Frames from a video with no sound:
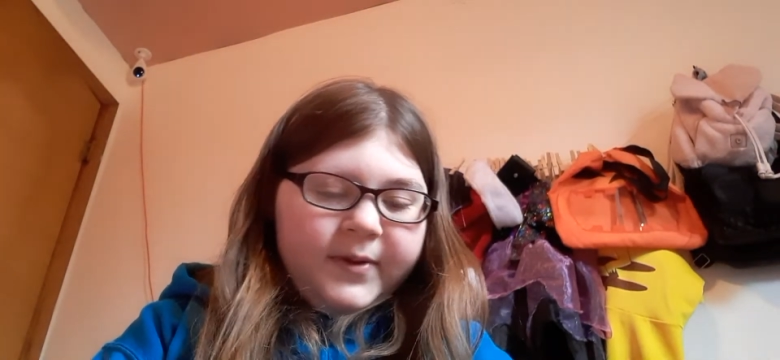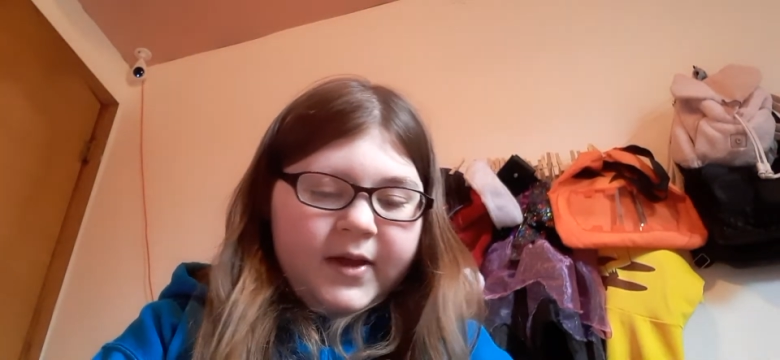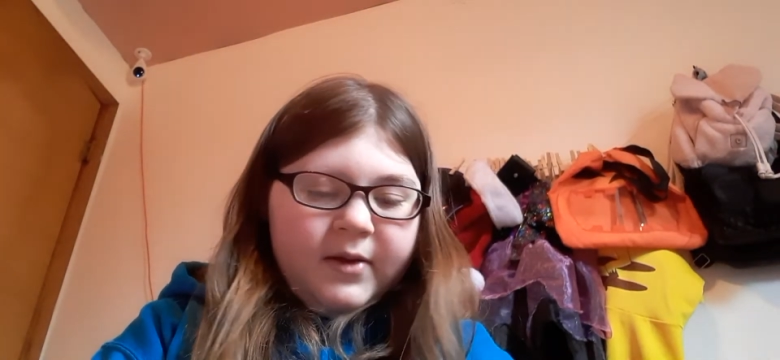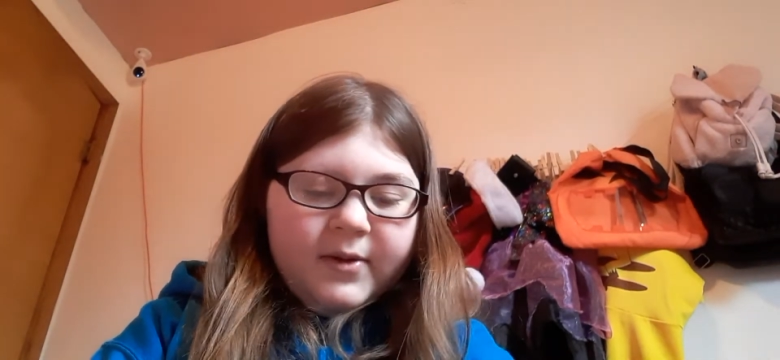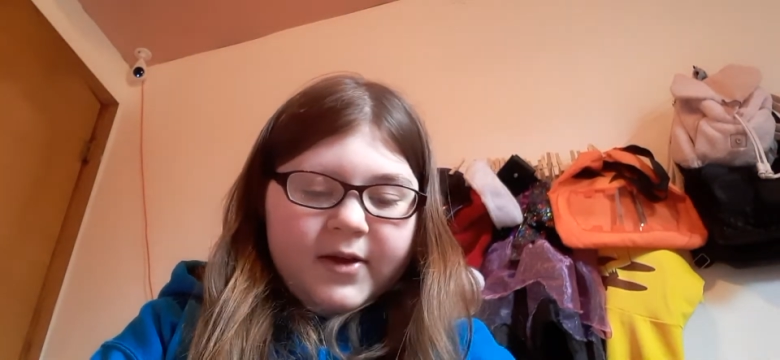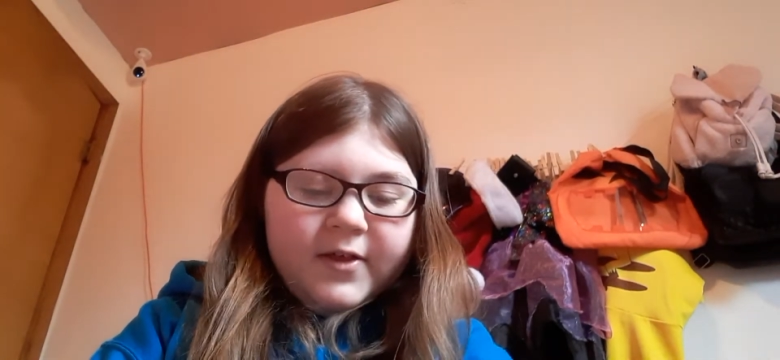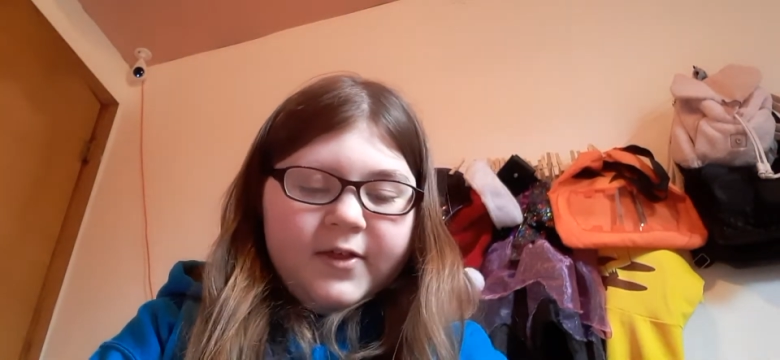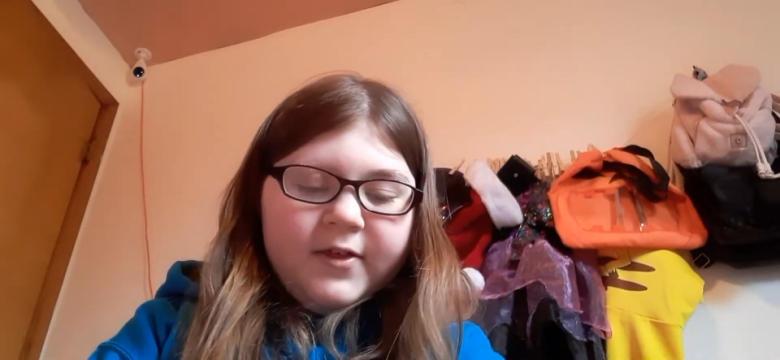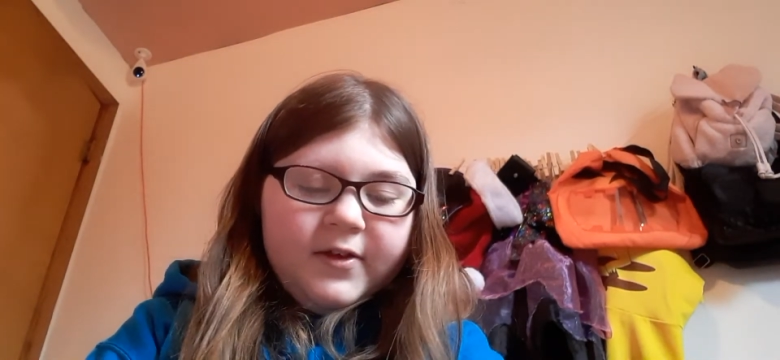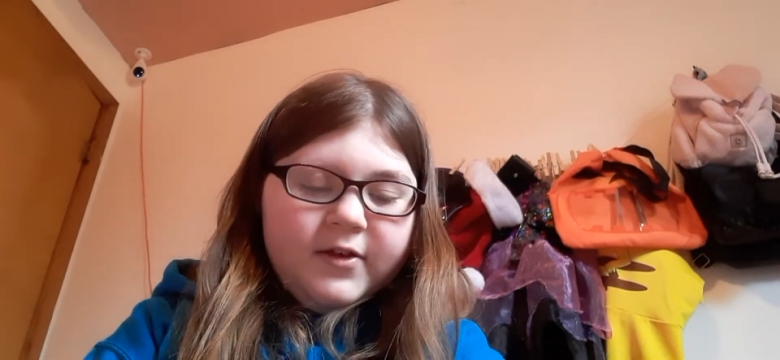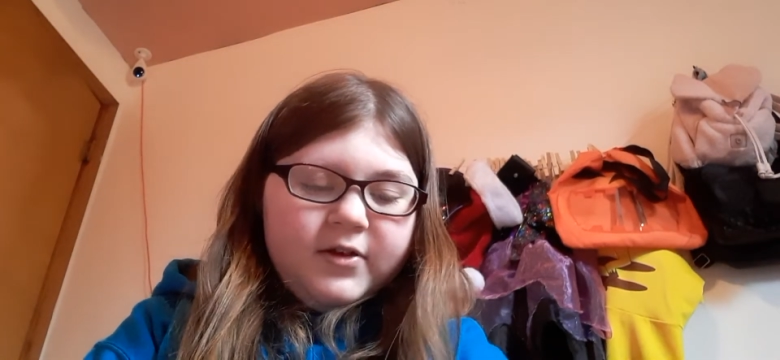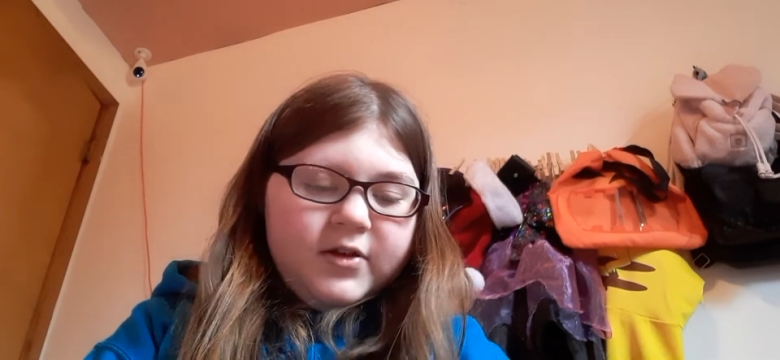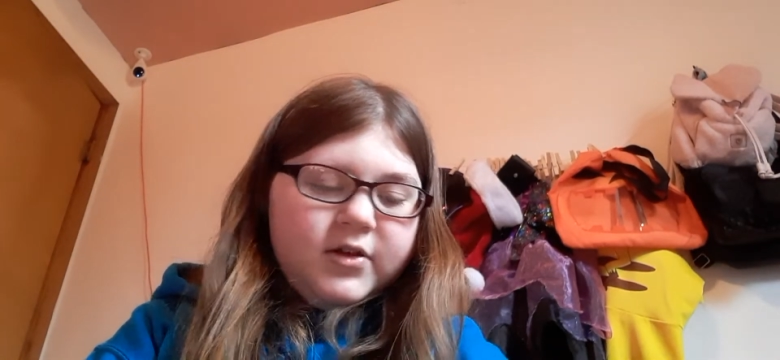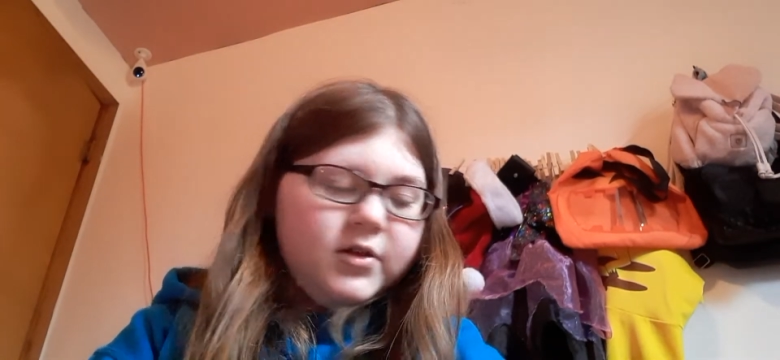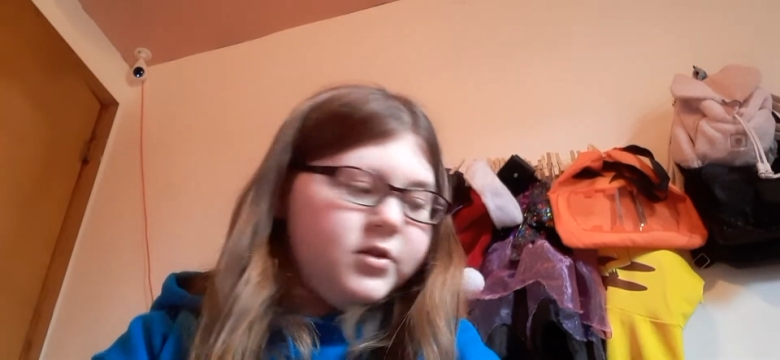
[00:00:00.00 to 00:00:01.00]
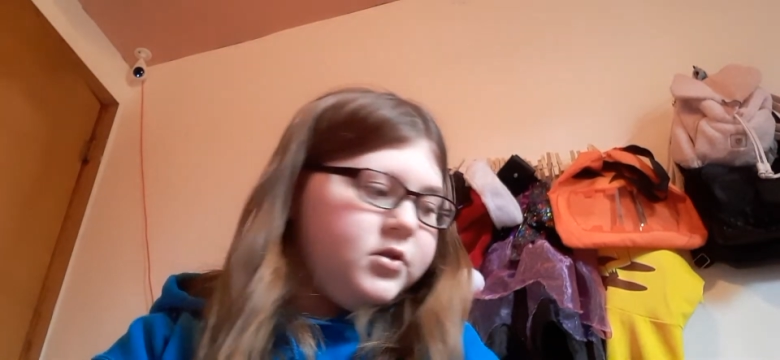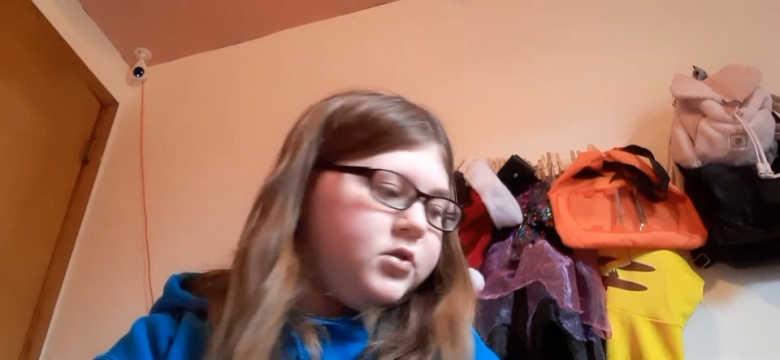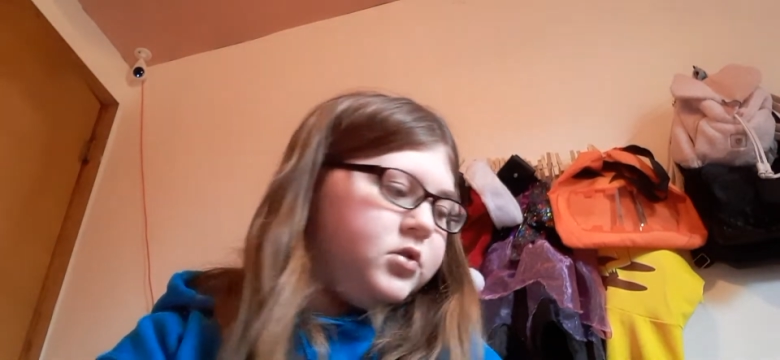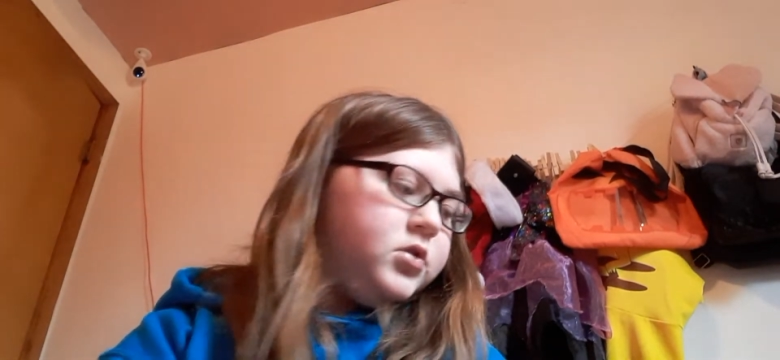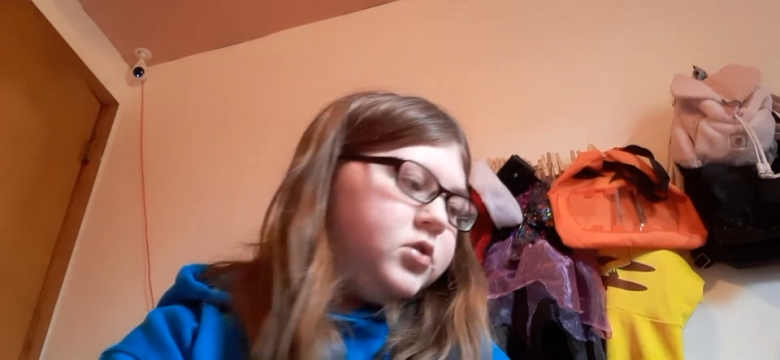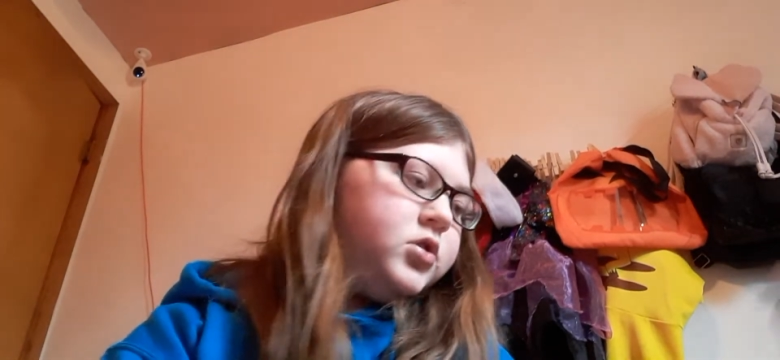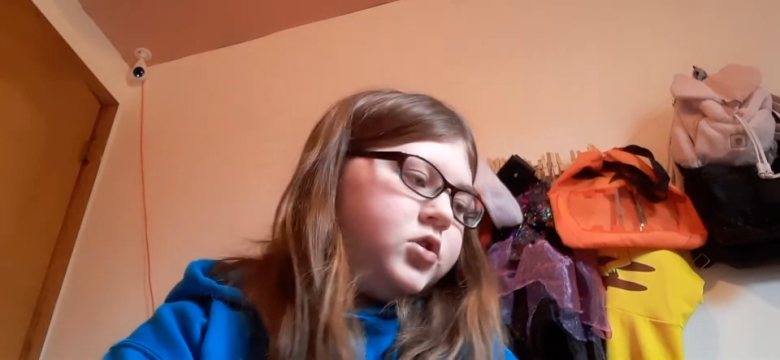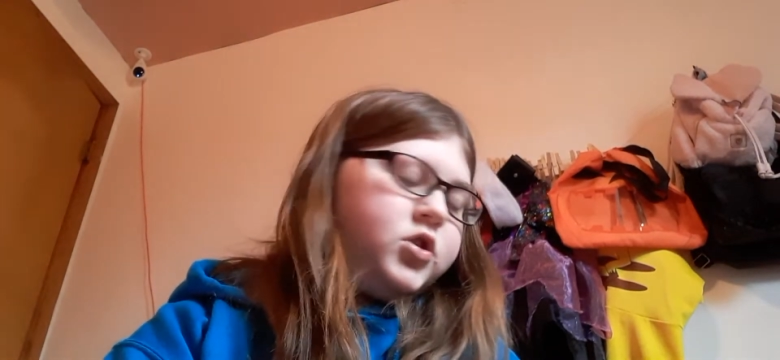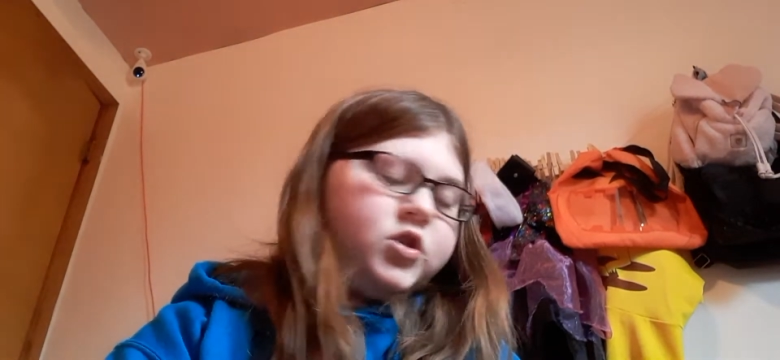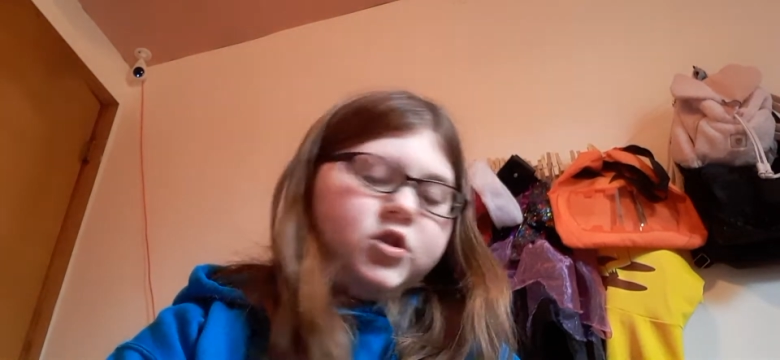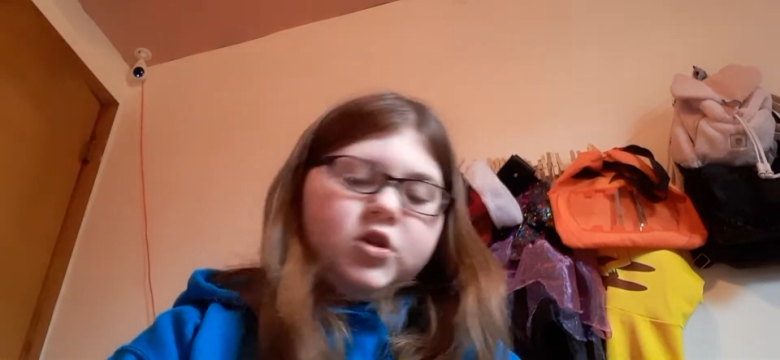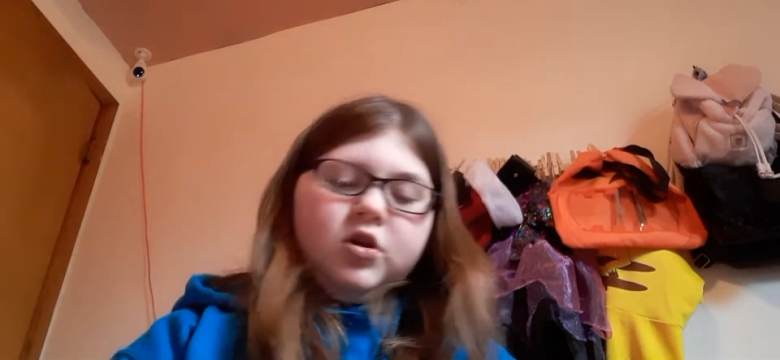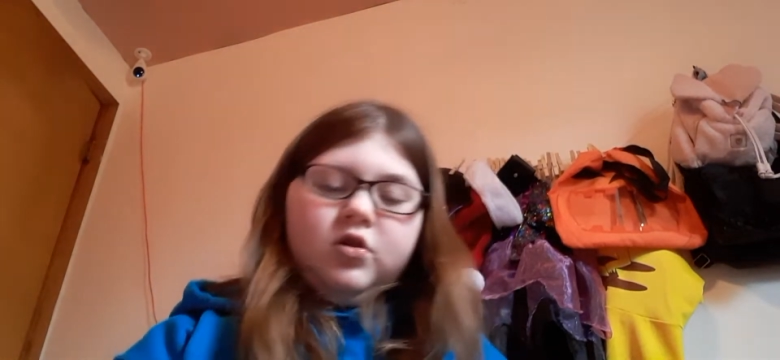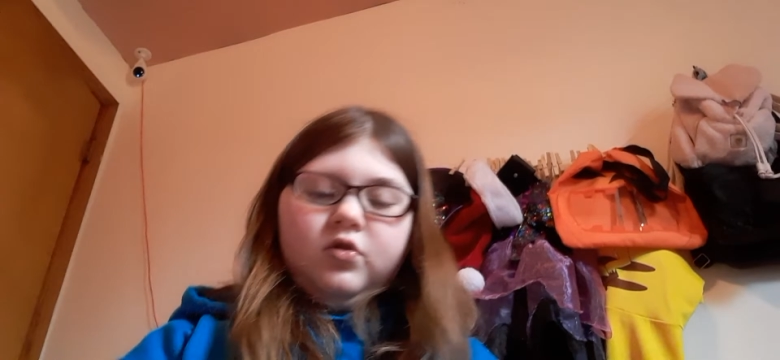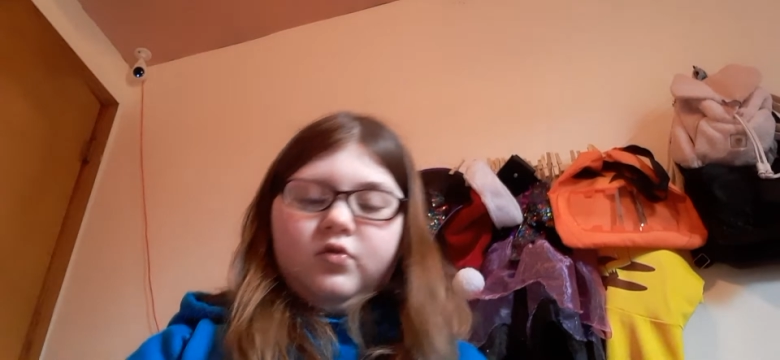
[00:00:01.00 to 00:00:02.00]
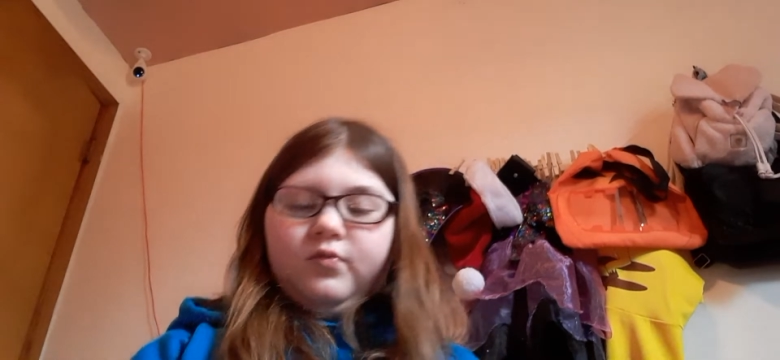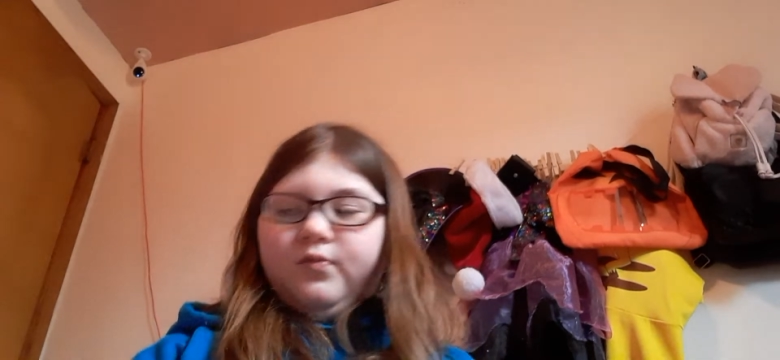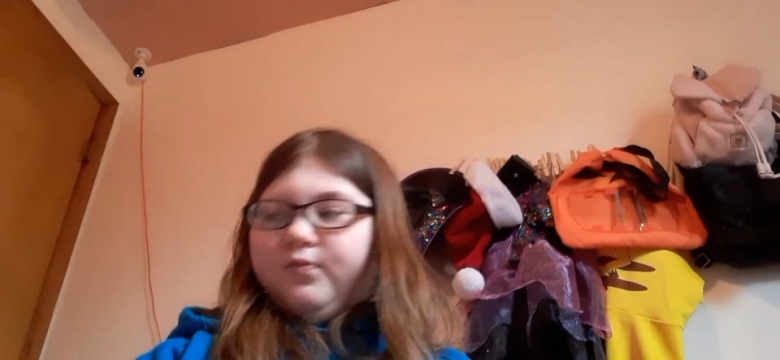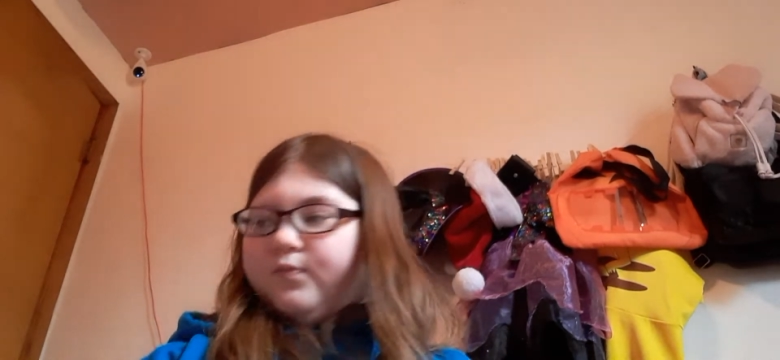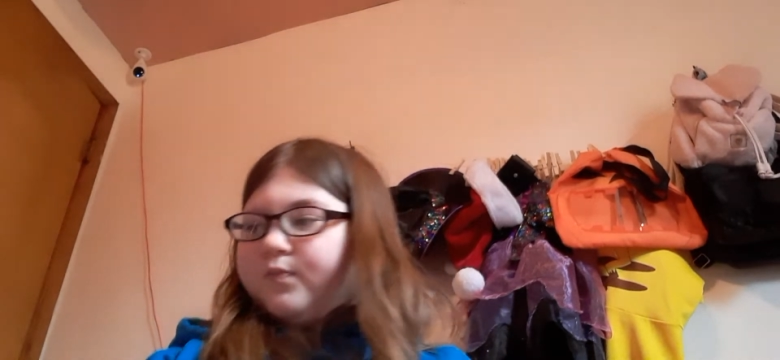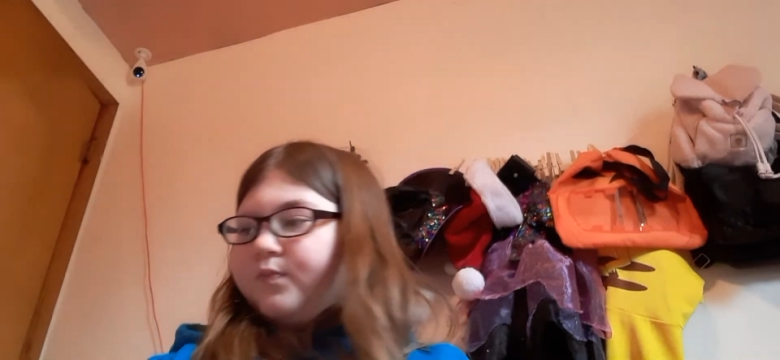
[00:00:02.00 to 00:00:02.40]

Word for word: with. So, so loud.